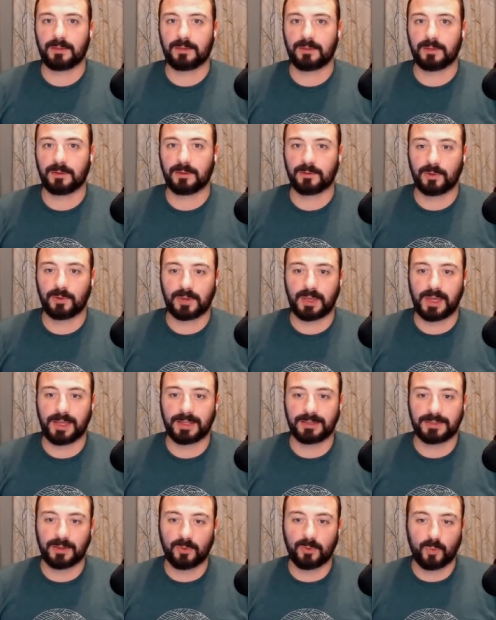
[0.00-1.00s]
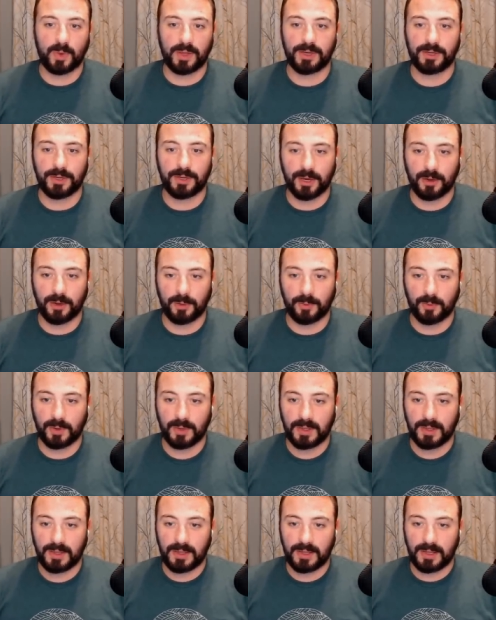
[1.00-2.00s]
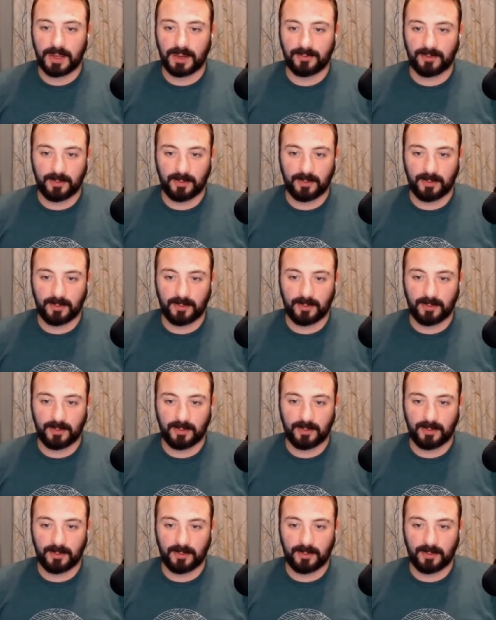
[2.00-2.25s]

the looking into the window of